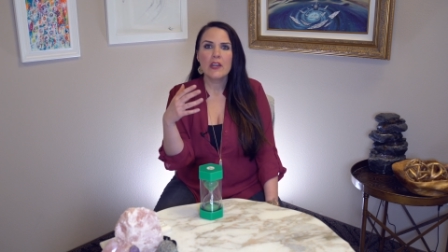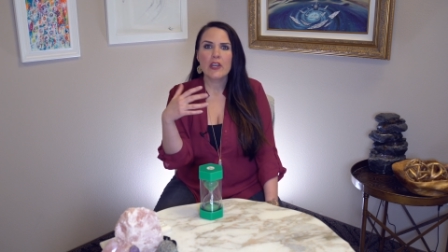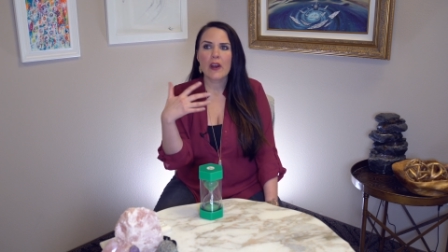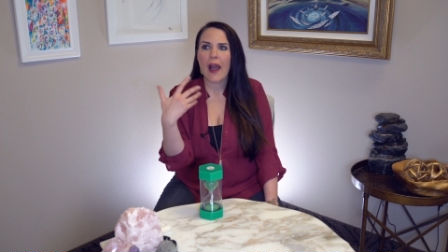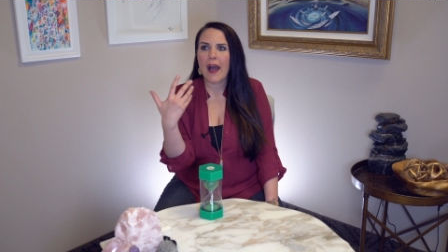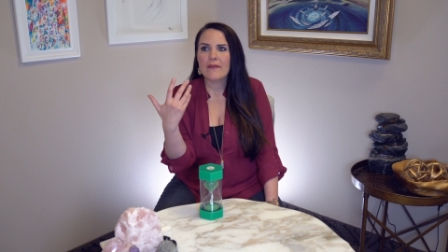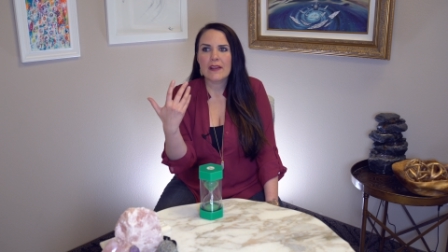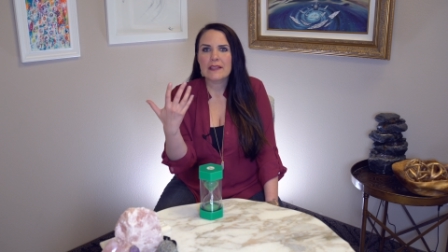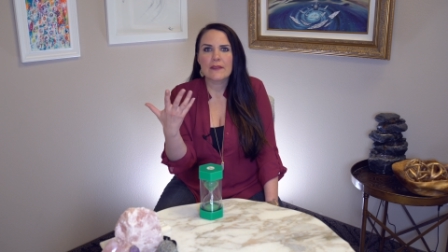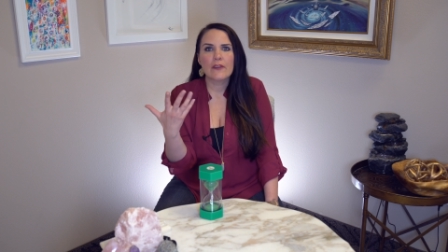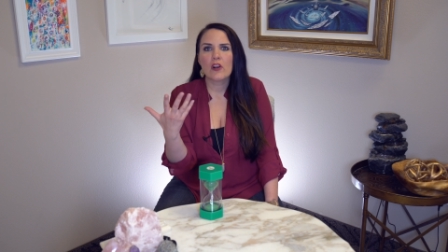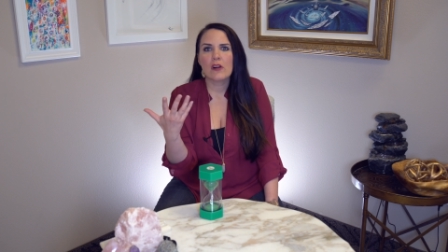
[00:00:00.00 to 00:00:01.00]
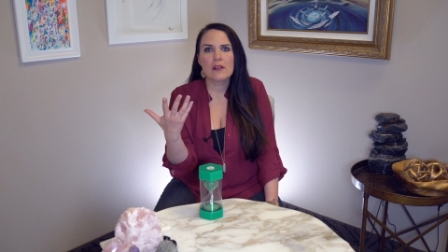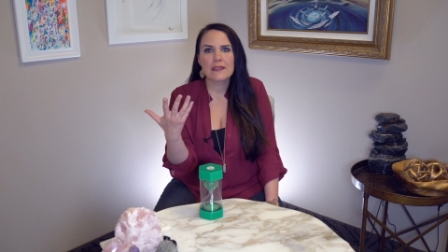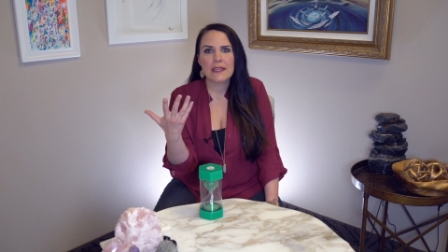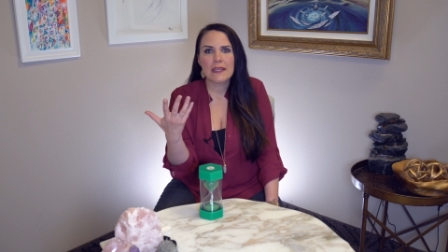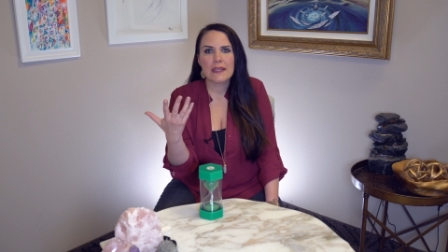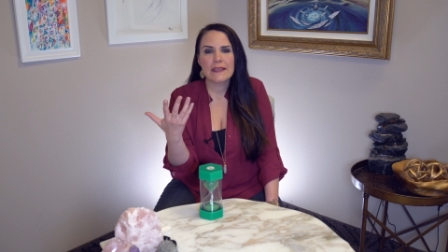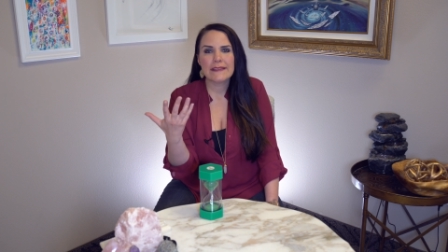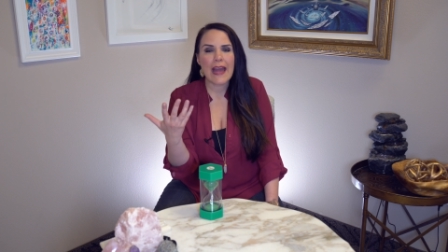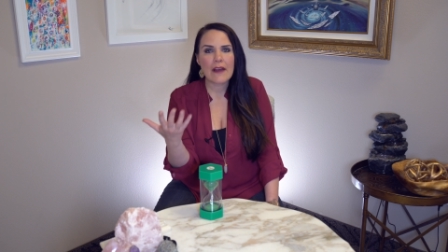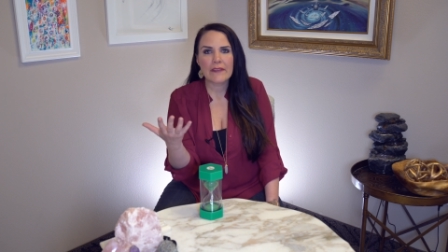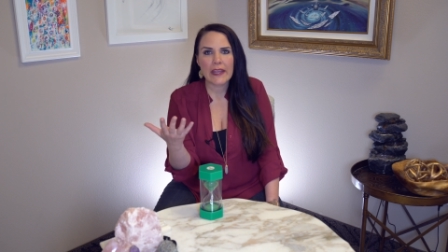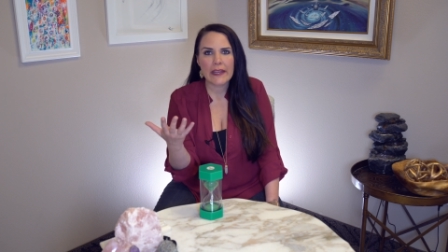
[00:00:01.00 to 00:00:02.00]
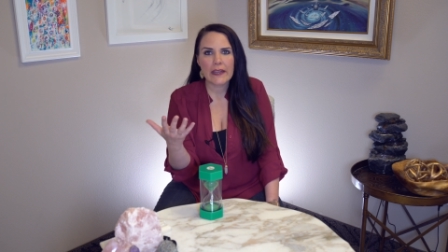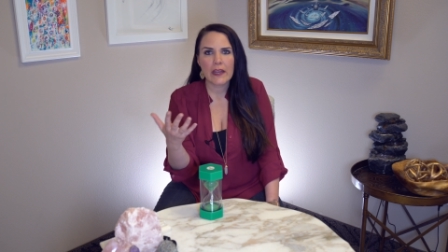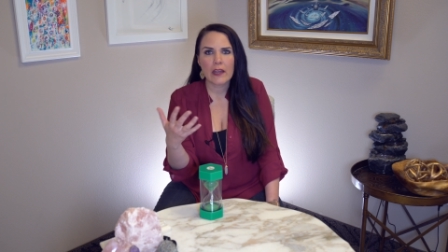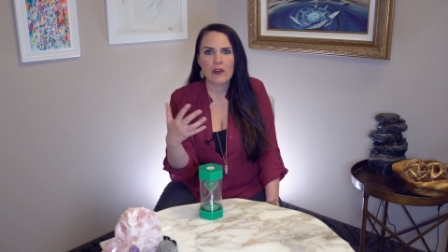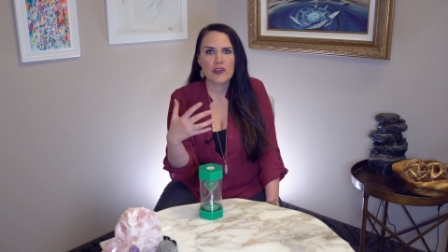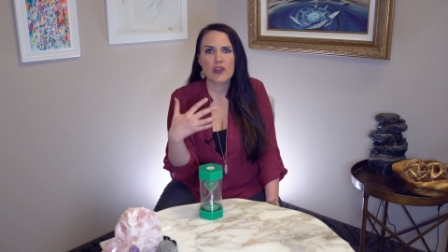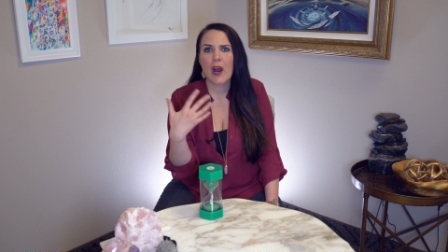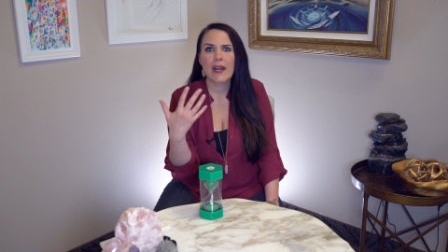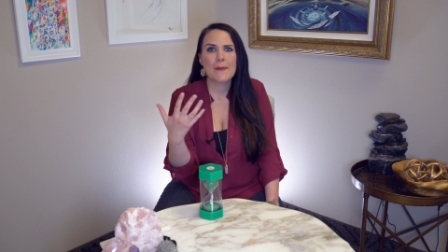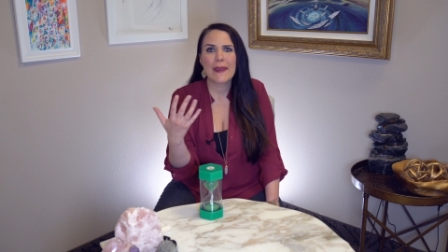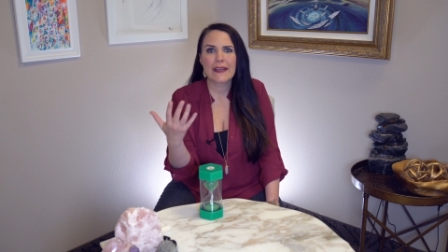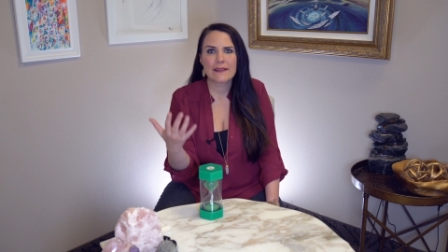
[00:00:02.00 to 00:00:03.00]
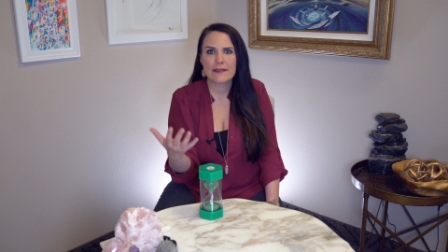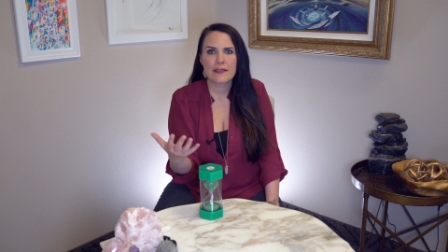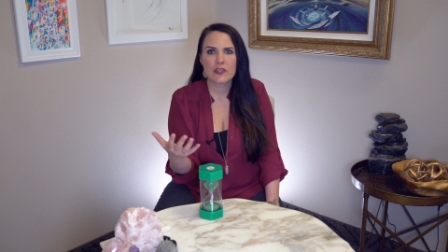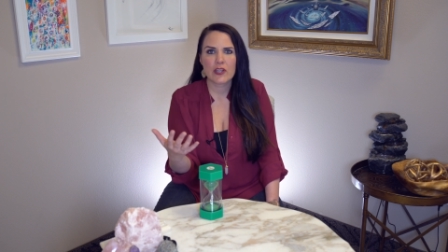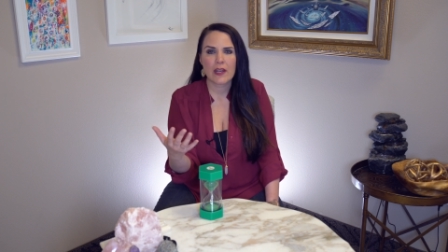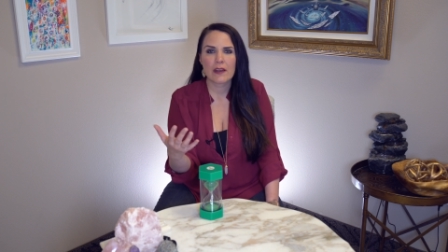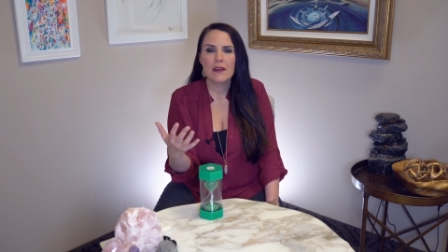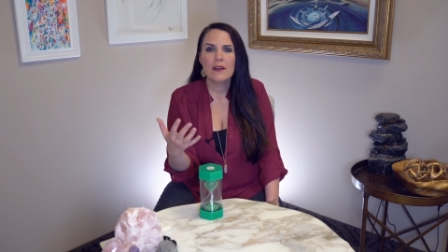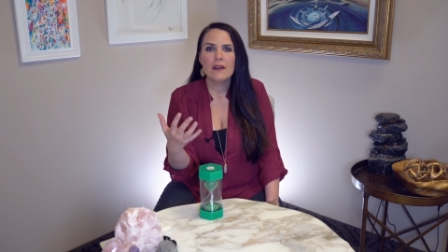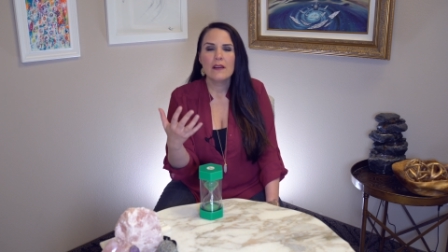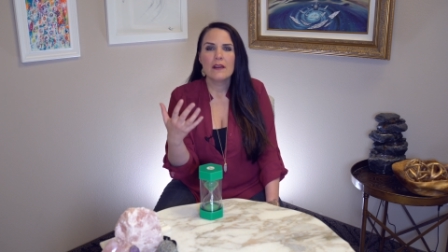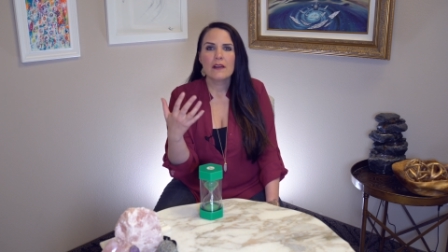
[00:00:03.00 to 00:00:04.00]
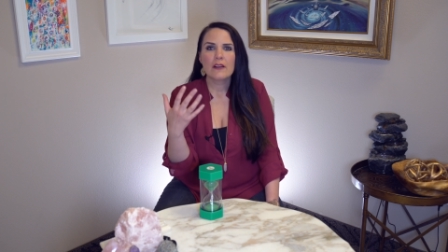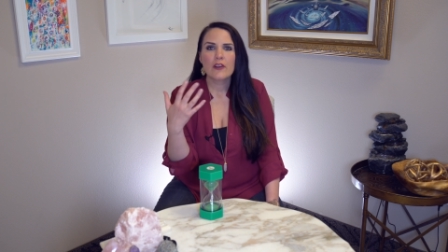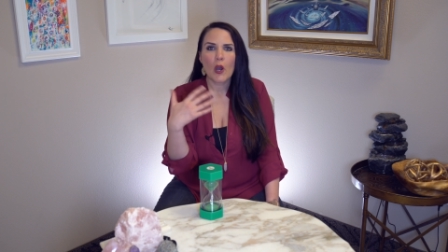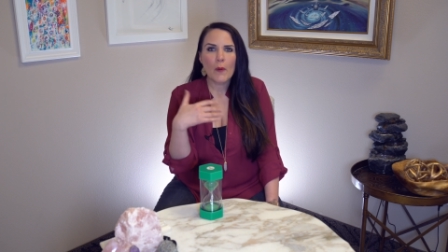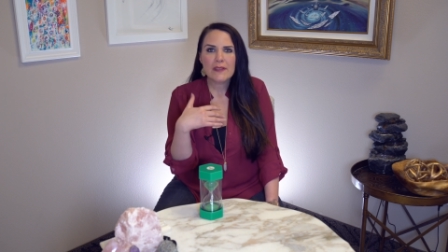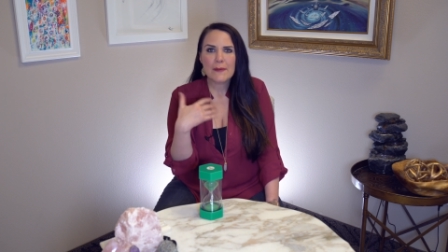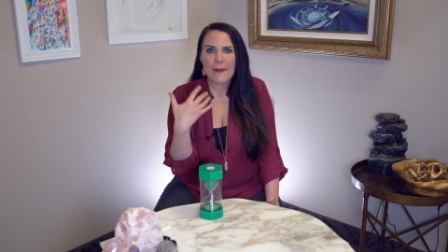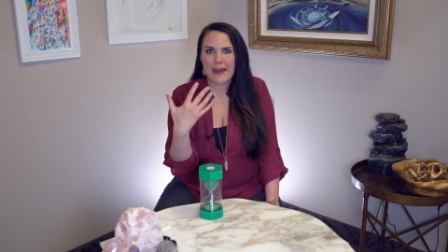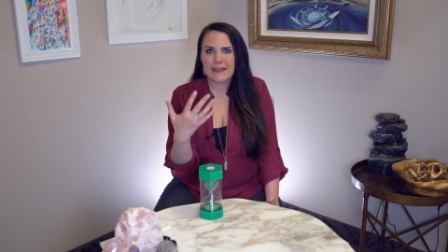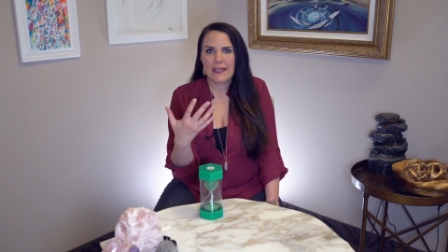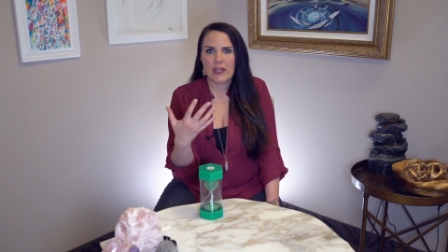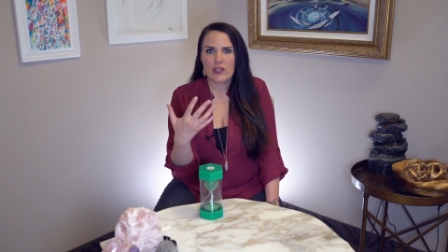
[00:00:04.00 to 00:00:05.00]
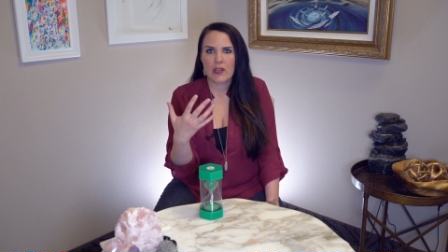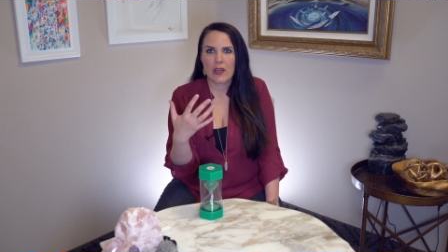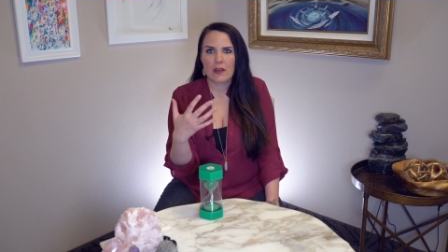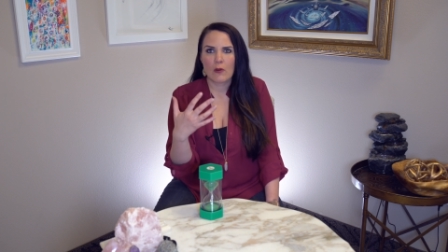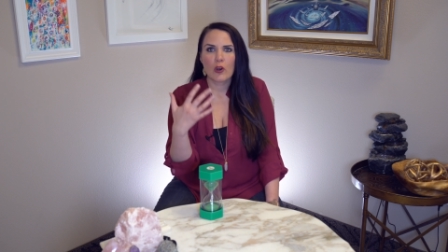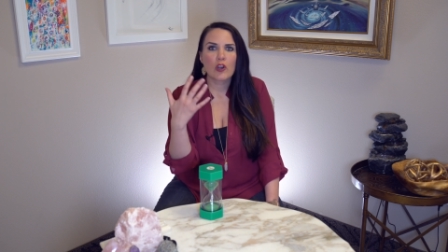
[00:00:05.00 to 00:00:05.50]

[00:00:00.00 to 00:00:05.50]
you're having difficulty navigating or trying to make a decision, go into meditation or